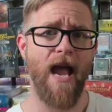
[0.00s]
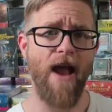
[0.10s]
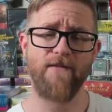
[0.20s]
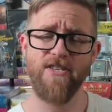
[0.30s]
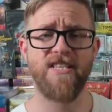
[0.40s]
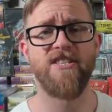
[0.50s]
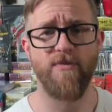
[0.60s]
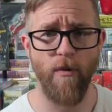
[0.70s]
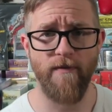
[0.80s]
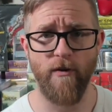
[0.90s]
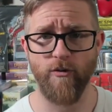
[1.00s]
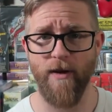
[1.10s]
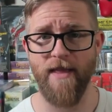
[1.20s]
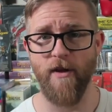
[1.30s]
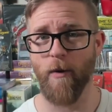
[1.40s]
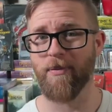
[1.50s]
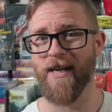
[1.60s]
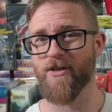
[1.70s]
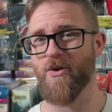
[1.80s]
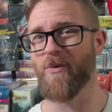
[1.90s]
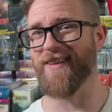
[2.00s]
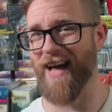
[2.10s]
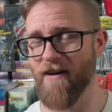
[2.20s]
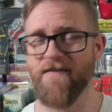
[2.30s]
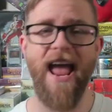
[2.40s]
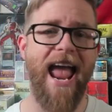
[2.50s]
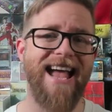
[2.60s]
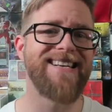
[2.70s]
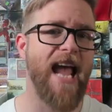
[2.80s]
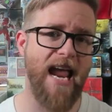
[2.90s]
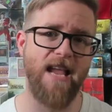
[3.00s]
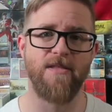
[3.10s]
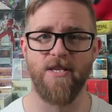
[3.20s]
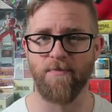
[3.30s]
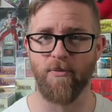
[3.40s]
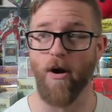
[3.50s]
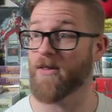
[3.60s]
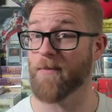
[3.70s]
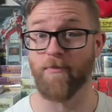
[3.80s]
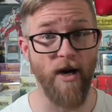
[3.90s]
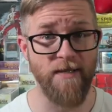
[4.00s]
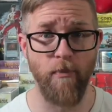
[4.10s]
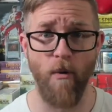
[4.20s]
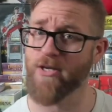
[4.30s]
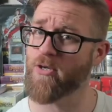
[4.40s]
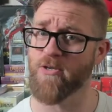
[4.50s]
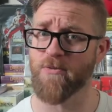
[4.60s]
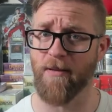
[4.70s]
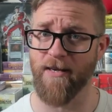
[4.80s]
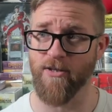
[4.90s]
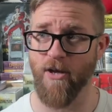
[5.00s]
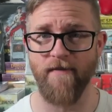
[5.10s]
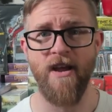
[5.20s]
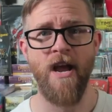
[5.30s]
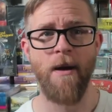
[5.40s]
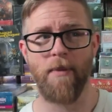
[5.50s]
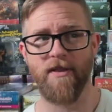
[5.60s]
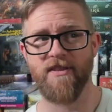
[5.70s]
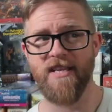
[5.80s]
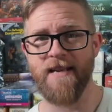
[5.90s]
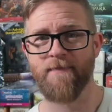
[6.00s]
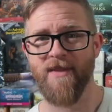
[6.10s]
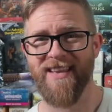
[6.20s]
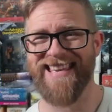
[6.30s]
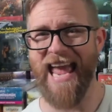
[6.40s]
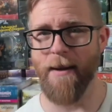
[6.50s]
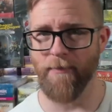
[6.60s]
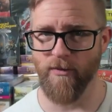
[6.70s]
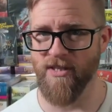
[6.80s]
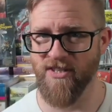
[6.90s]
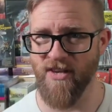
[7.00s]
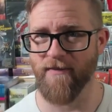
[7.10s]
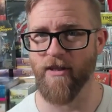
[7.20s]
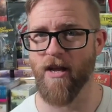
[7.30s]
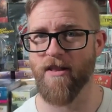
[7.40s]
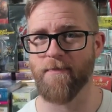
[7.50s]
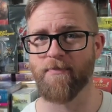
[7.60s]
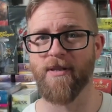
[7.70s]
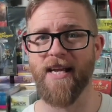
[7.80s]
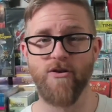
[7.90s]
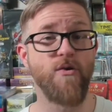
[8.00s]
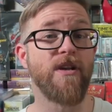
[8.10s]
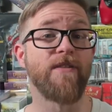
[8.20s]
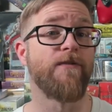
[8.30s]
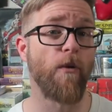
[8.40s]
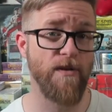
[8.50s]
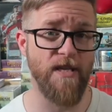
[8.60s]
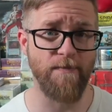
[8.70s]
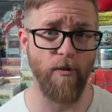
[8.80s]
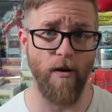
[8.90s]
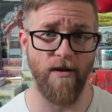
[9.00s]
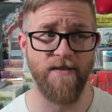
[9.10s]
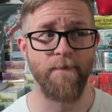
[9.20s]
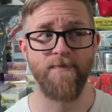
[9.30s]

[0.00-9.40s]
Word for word: Ever since Throne of Eldraine, there are players who love and hate this product. The price point turns players off, but the gambler inside of a lot of the players who can afford these products,